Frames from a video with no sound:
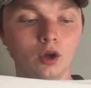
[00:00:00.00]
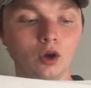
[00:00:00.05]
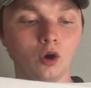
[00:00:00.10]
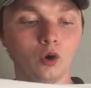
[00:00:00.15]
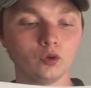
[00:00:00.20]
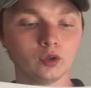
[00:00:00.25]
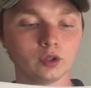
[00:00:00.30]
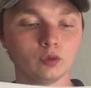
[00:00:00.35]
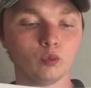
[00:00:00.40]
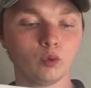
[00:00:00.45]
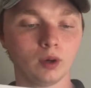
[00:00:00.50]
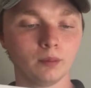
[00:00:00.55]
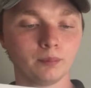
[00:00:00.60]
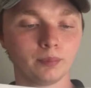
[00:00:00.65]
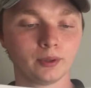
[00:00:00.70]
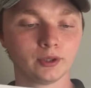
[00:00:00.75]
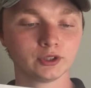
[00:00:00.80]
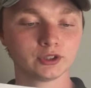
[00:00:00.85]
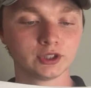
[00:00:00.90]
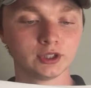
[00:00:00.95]
Only one
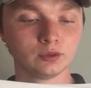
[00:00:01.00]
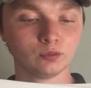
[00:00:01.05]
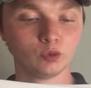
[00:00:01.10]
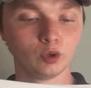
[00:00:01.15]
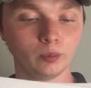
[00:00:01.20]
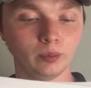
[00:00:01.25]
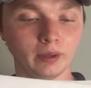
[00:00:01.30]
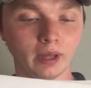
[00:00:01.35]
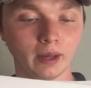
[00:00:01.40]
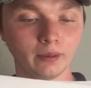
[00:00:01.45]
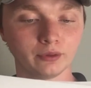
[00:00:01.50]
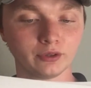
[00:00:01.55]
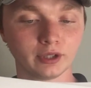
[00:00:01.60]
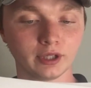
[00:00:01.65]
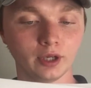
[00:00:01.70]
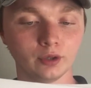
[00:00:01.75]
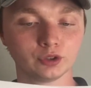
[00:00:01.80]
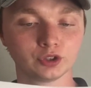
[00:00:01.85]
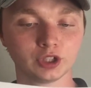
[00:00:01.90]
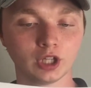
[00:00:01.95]
person will be able to
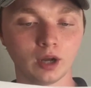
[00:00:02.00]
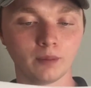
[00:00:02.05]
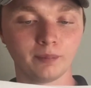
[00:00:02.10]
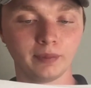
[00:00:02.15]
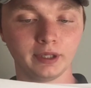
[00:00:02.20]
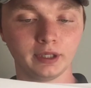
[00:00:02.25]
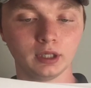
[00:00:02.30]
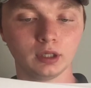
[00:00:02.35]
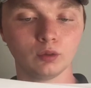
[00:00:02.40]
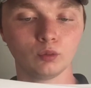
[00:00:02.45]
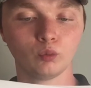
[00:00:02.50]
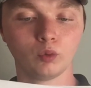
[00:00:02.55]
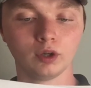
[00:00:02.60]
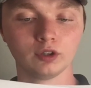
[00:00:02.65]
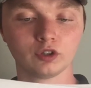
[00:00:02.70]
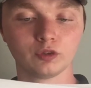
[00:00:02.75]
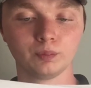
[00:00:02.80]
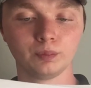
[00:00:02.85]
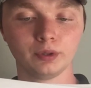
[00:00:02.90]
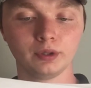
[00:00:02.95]
go shopping
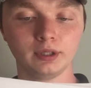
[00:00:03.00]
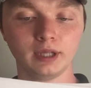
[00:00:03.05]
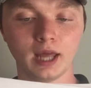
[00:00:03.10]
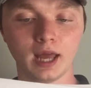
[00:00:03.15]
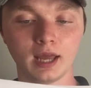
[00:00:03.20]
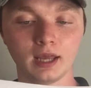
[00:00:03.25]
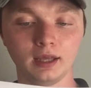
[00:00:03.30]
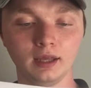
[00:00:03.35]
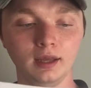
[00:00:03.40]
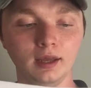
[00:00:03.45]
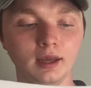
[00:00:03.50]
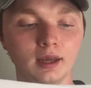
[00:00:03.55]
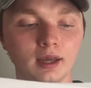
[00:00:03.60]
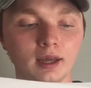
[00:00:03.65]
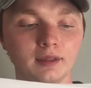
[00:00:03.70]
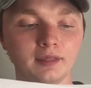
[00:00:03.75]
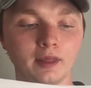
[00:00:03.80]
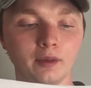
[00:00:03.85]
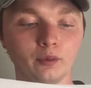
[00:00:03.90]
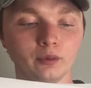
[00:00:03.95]
once per day,
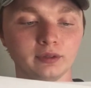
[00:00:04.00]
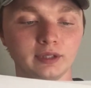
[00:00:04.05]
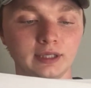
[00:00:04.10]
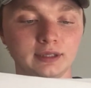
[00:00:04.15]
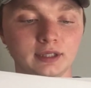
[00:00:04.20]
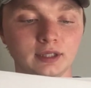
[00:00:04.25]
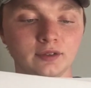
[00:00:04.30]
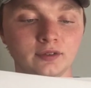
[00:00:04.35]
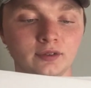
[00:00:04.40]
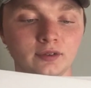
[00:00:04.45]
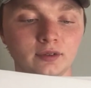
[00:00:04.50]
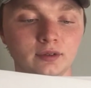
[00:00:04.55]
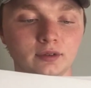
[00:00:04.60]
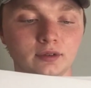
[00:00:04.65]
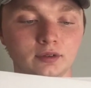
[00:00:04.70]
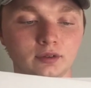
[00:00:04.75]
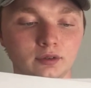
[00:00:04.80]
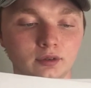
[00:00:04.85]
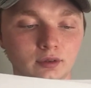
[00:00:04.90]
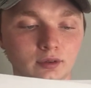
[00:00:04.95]
and they will need
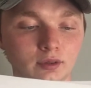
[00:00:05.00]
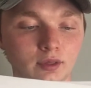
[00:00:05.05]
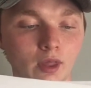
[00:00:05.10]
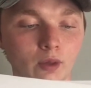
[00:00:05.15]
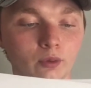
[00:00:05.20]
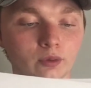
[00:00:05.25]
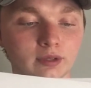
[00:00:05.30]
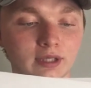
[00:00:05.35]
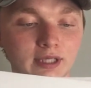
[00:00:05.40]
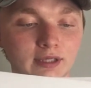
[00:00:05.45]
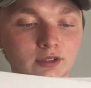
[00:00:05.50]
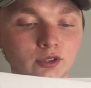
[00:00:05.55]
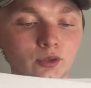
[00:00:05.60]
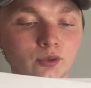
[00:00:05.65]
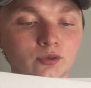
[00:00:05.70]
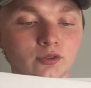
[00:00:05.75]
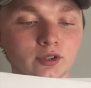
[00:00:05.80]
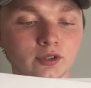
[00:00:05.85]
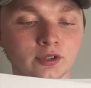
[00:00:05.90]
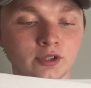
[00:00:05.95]
to
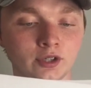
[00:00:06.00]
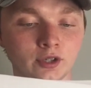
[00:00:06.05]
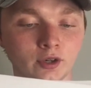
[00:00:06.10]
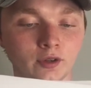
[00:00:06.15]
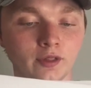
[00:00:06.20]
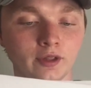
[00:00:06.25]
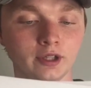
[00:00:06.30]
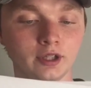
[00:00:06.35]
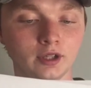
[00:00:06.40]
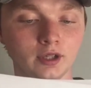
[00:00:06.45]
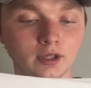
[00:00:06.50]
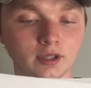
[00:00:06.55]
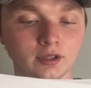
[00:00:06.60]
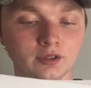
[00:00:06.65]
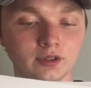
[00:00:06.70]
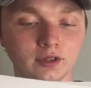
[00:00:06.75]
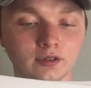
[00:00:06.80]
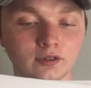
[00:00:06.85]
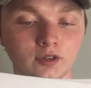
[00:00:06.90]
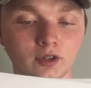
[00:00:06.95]
secure the
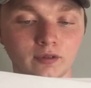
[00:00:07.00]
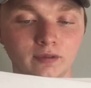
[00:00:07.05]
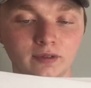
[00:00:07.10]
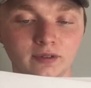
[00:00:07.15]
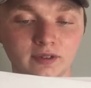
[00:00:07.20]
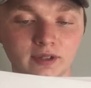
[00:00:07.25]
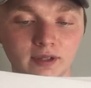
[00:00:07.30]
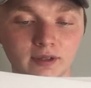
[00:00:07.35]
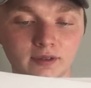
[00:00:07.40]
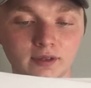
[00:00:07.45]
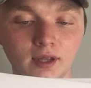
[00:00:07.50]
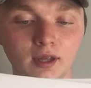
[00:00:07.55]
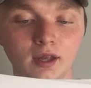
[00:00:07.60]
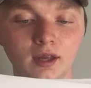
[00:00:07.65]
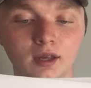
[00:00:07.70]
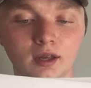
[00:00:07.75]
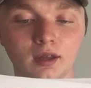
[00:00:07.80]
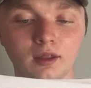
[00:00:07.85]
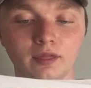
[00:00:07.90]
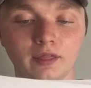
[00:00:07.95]
goods and services
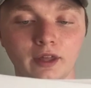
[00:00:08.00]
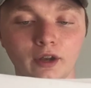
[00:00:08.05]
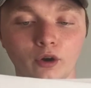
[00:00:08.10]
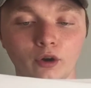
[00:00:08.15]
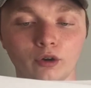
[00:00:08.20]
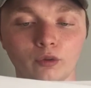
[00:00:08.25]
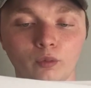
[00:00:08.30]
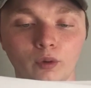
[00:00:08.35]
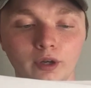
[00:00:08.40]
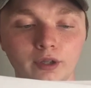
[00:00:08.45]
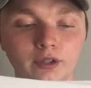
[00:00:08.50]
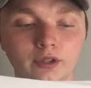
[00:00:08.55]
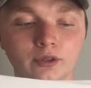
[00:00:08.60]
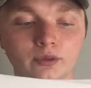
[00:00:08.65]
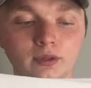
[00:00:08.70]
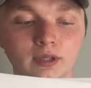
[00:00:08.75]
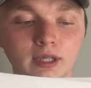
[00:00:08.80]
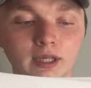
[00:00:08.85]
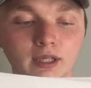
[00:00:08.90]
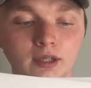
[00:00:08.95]
that are what you
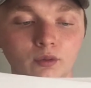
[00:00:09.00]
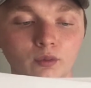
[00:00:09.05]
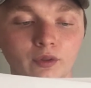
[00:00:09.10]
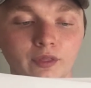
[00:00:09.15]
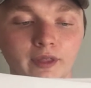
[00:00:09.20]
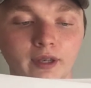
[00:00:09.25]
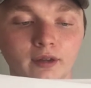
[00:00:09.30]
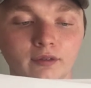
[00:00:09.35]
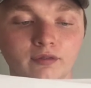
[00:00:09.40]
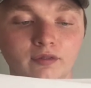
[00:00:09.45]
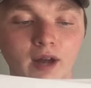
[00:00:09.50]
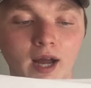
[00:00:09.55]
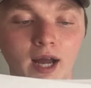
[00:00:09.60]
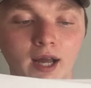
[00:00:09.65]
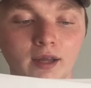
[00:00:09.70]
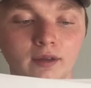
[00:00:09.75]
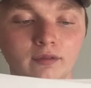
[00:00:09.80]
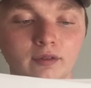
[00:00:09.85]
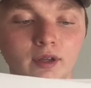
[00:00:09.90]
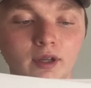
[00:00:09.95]
need within a
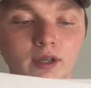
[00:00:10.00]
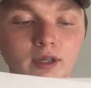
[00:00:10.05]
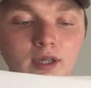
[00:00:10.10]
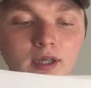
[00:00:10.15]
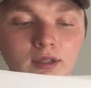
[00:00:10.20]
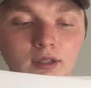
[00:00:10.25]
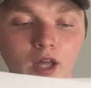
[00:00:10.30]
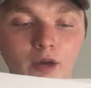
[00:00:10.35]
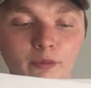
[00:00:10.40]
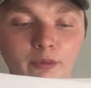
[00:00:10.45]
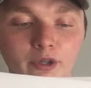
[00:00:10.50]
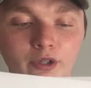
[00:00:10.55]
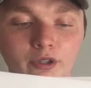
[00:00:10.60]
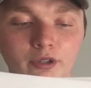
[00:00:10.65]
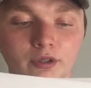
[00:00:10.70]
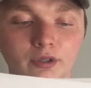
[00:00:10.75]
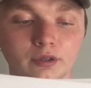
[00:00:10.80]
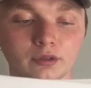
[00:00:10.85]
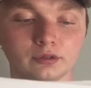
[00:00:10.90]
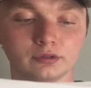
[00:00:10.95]

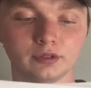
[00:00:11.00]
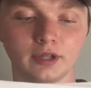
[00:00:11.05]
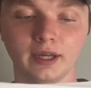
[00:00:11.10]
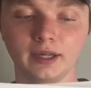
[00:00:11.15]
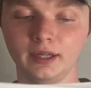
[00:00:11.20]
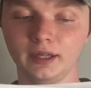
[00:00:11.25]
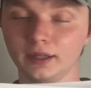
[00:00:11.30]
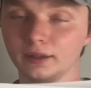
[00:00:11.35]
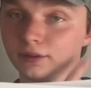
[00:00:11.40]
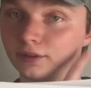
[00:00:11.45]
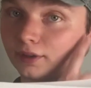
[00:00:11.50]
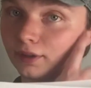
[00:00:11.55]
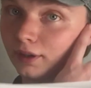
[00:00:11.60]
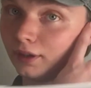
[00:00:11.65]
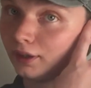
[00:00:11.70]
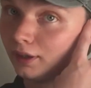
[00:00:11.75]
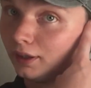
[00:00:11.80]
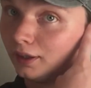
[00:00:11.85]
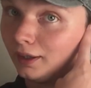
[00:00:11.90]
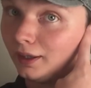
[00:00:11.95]
5-kilometer radius.
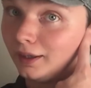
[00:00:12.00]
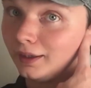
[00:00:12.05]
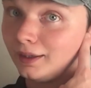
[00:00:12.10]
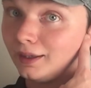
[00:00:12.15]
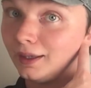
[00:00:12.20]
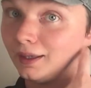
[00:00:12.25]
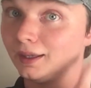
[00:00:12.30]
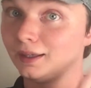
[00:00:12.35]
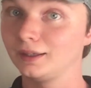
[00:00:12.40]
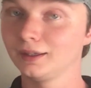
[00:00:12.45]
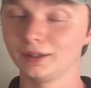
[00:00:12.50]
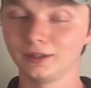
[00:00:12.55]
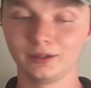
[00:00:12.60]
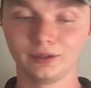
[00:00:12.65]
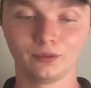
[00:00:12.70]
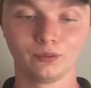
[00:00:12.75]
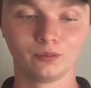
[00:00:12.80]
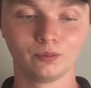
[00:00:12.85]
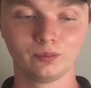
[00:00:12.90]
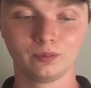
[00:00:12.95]
Again,
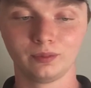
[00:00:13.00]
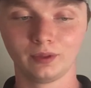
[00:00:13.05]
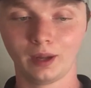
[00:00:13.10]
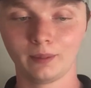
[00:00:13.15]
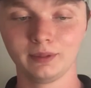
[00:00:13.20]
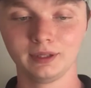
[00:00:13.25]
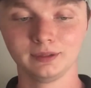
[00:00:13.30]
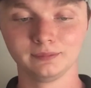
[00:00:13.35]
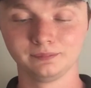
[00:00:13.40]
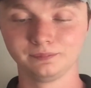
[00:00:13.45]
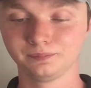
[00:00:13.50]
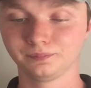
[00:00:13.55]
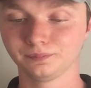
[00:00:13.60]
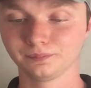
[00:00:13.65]
I mean,